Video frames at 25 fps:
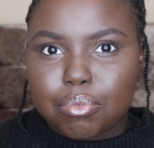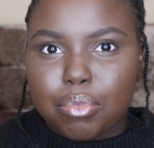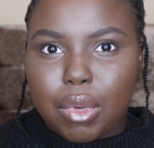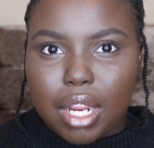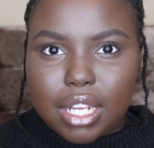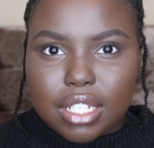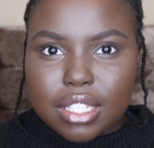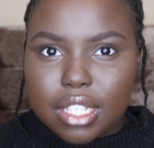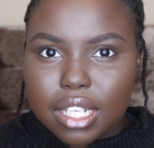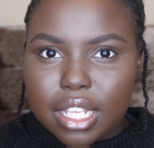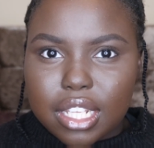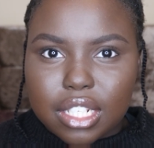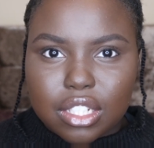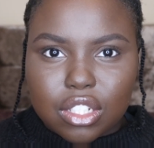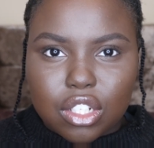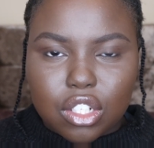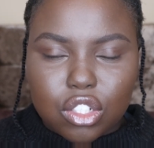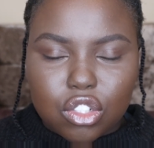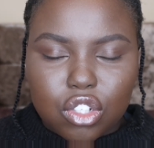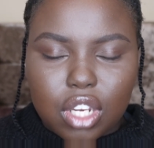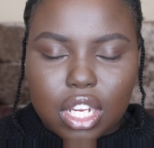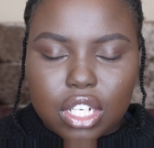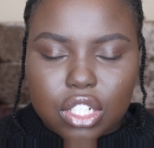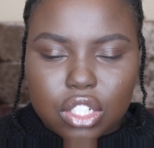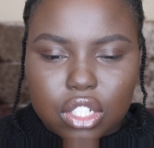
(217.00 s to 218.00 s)
Braxton Hicks
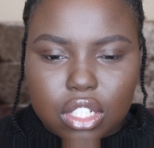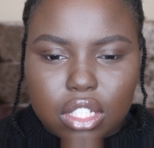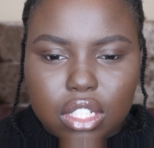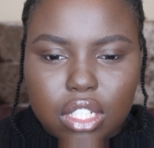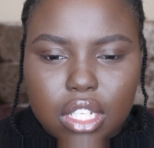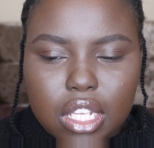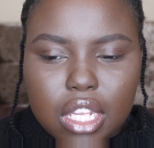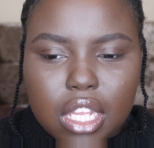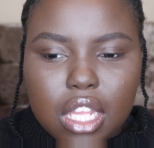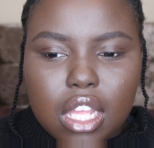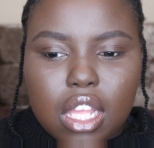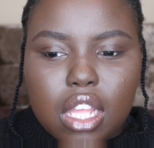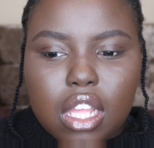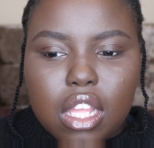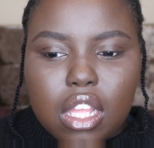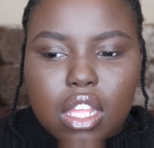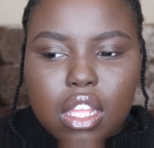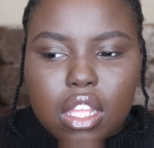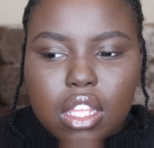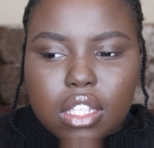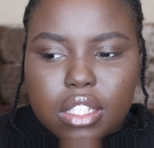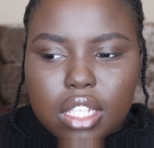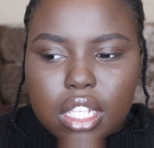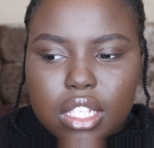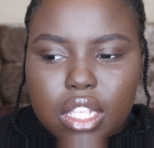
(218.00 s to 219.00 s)
contraction.
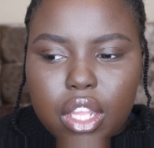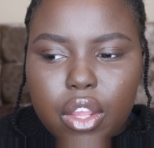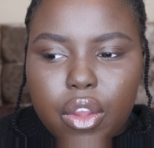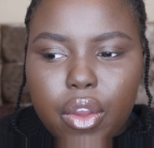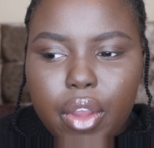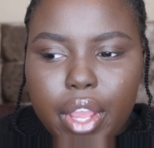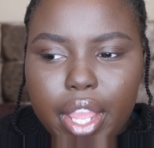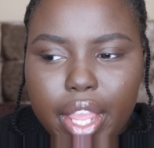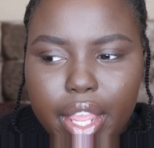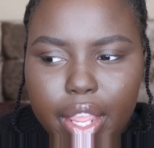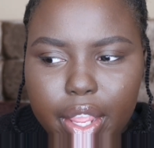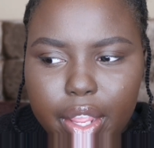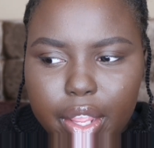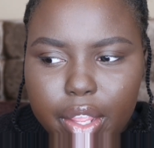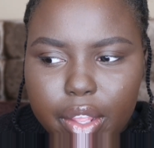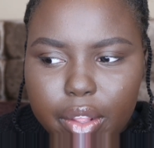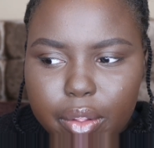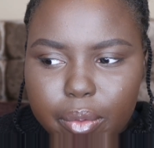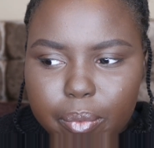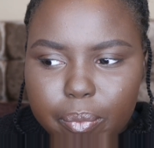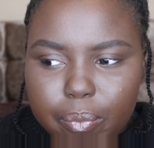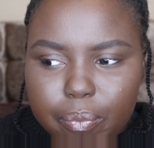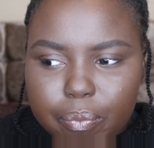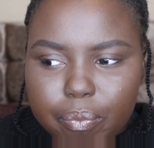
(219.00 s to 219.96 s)
So I was like, okay.